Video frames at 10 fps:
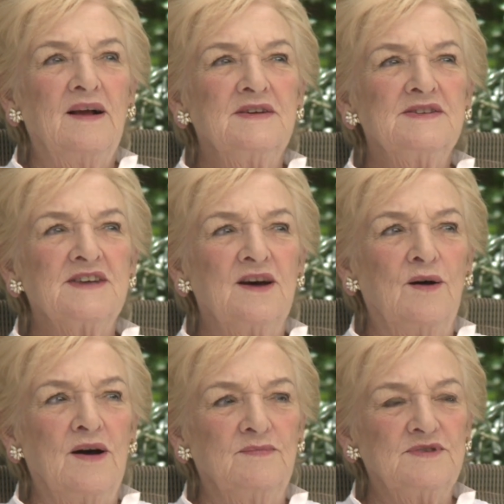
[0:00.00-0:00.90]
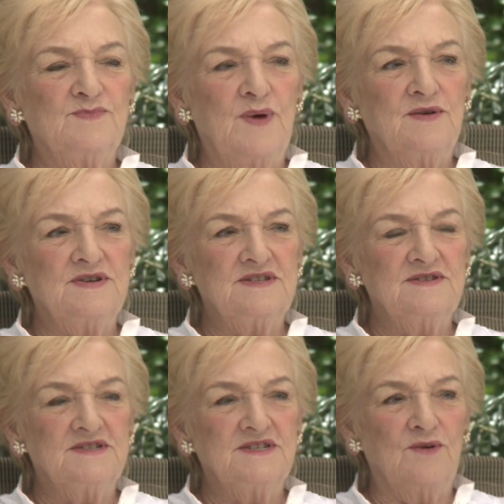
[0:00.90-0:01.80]
So I spoke
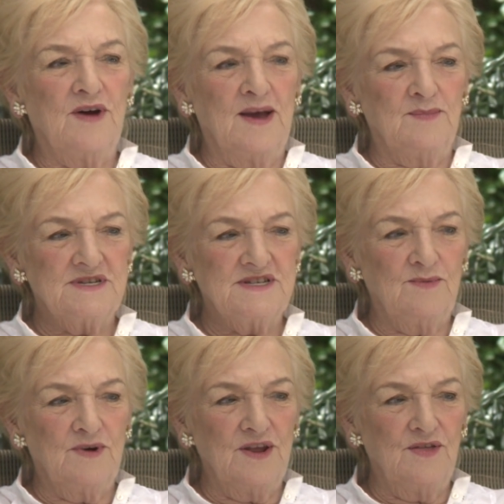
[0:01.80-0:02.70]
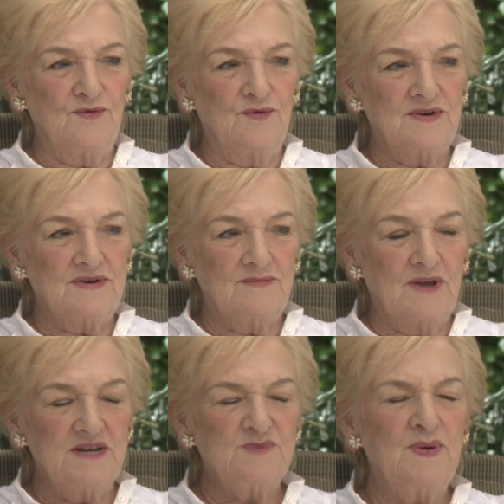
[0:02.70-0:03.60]
to Graham to see what he thought.
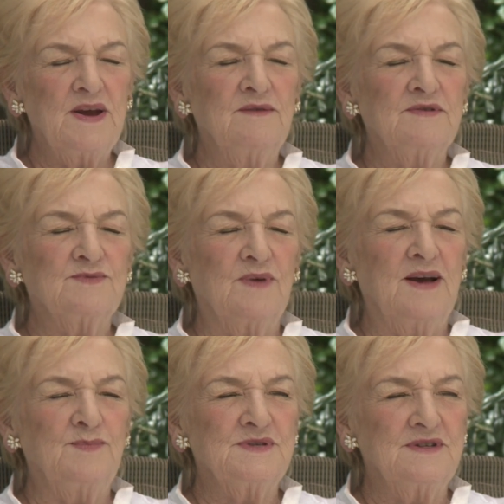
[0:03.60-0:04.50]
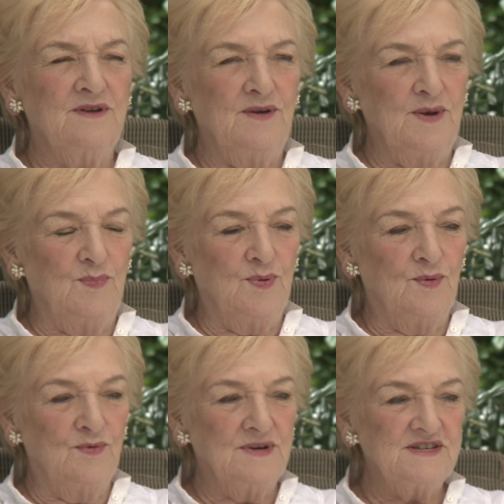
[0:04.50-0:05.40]
His parents were absolutely
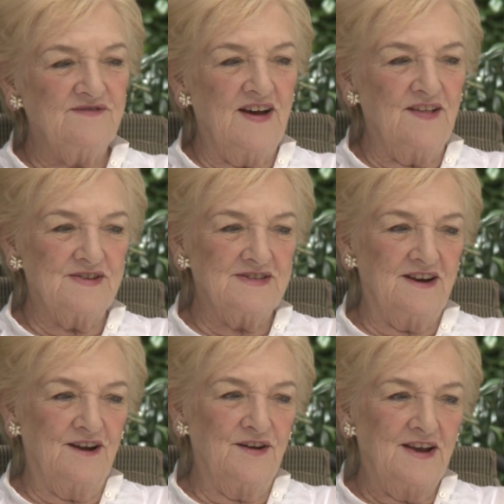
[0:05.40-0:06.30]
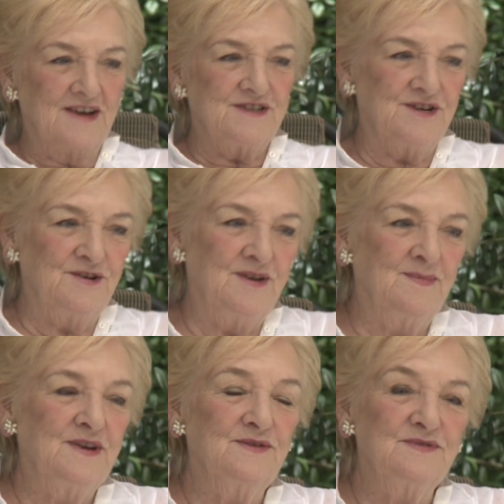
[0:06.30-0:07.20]
appalled. His father said I'd turned him
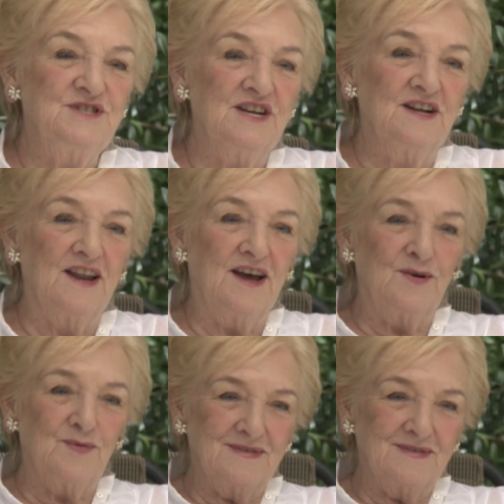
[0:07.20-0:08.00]
into a gigolo.